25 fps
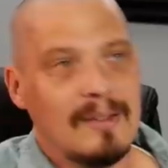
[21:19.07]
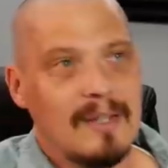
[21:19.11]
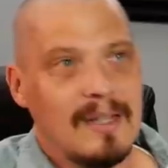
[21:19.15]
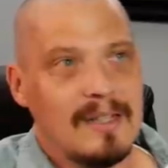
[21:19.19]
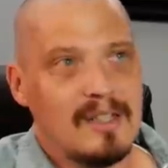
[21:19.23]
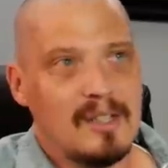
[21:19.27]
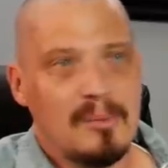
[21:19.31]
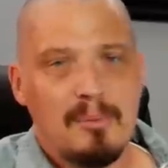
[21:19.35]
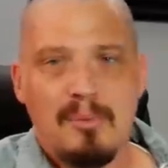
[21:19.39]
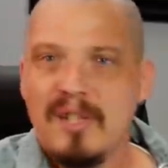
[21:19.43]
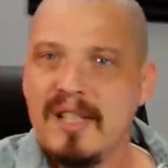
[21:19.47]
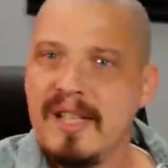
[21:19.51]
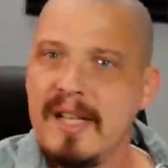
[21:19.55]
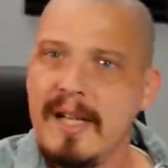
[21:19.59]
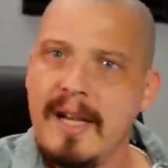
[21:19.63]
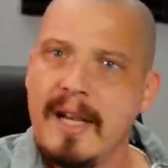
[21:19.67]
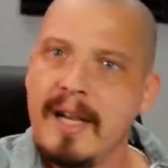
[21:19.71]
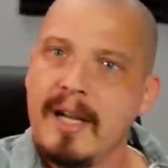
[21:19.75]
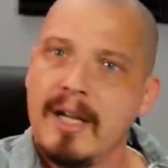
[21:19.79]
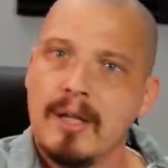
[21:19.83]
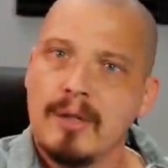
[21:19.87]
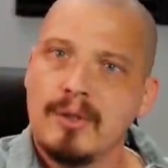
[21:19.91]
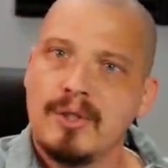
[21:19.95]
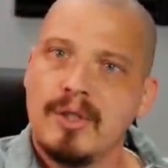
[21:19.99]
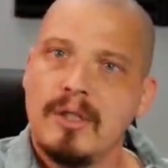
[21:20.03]
that's splitting
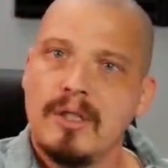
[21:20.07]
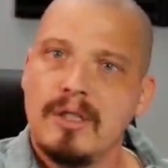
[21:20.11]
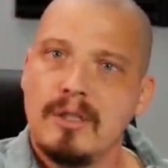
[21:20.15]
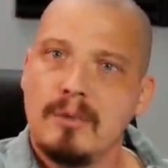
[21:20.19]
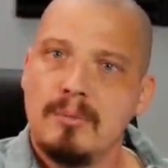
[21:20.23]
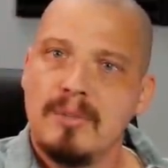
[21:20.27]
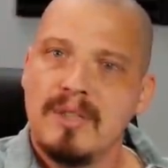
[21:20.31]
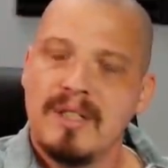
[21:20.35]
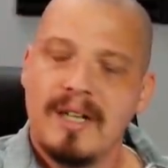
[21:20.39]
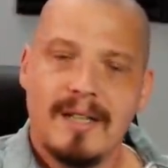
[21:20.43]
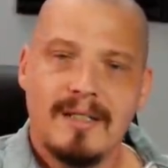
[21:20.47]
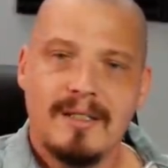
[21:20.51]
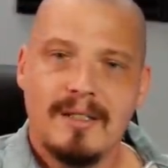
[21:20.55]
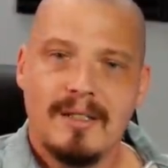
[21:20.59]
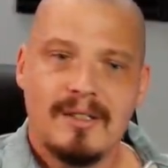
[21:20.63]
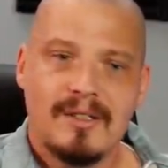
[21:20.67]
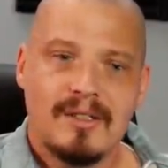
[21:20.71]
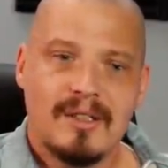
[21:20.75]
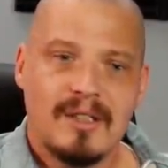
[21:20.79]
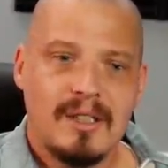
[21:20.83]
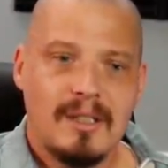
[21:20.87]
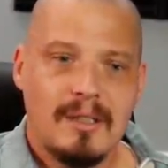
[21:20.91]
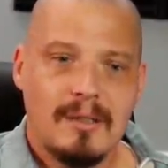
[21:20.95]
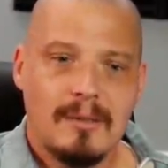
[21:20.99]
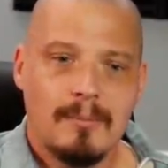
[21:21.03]
hairs a little bit. I just
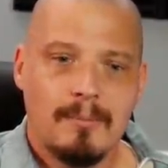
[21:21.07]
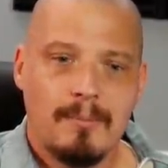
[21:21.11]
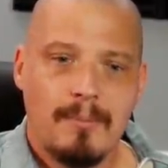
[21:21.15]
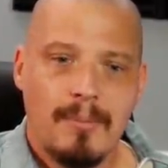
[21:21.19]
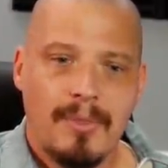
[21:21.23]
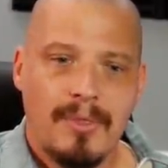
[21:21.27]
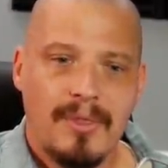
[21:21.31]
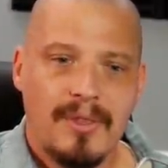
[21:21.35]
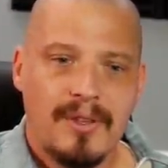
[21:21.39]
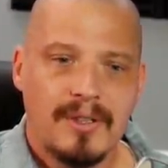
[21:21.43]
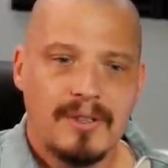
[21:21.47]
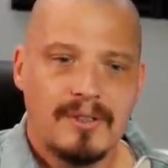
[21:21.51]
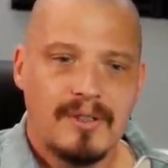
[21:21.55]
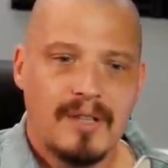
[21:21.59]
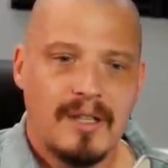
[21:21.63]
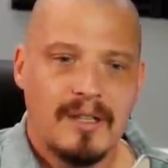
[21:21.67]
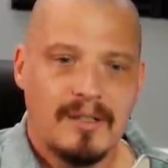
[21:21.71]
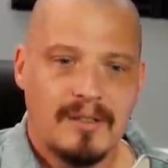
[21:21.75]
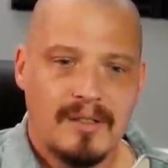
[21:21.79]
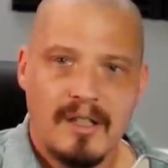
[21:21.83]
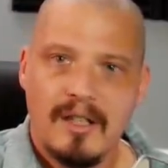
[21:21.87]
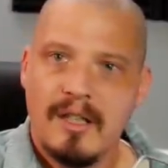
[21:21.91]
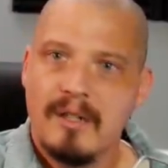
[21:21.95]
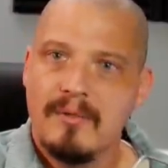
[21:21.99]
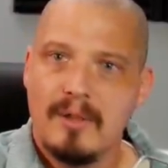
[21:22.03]
see this
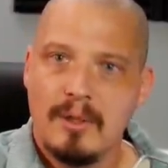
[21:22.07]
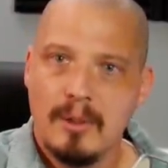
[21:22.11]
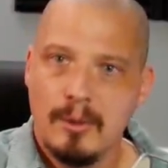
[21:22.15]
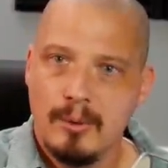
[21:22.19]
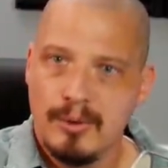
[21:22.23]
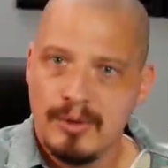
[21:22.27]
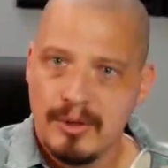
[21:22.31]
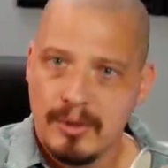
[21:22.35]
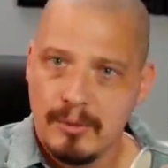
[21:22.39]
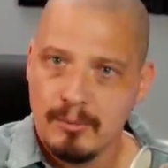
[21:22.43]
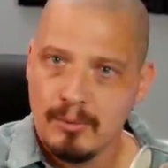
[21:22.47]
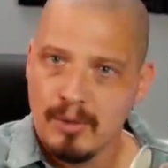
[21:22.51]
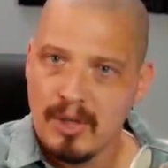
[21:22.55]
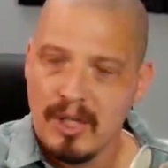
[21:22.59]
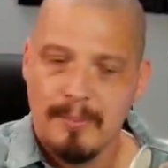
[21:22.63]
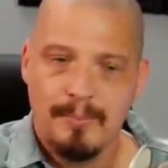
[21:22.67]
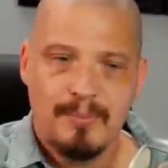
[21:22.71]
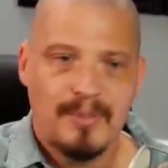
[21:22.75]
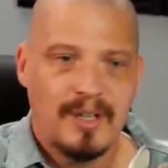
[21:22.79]
as evolution, right?